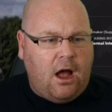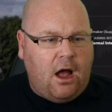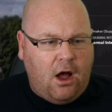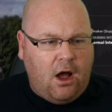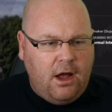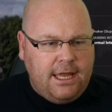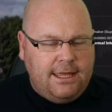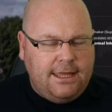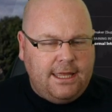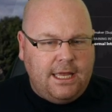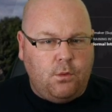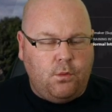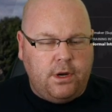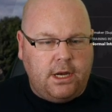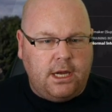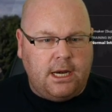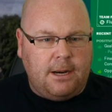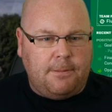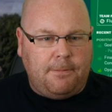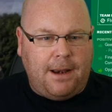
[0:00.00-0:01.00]
I think
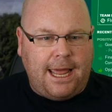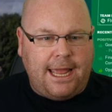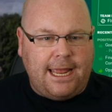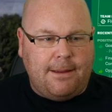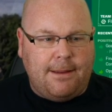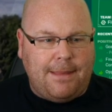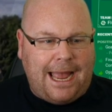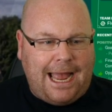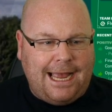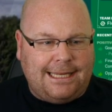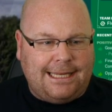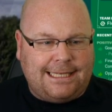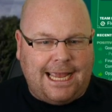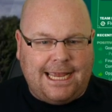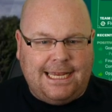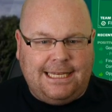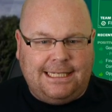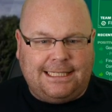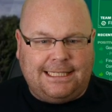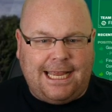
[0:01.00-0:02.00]
we're going to play him as
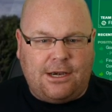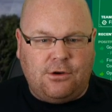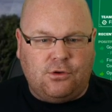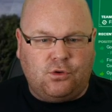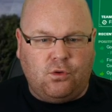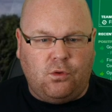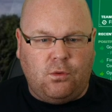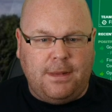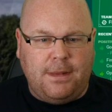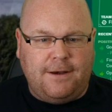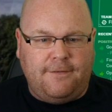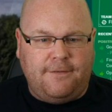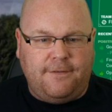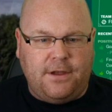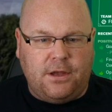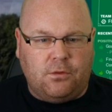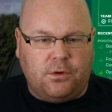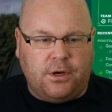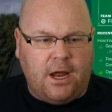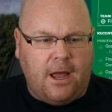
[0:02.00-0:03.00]
a central
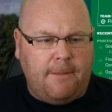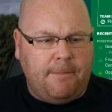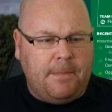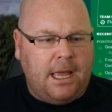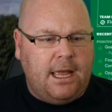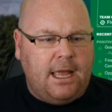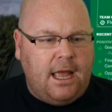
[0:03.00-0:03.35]
midfielder.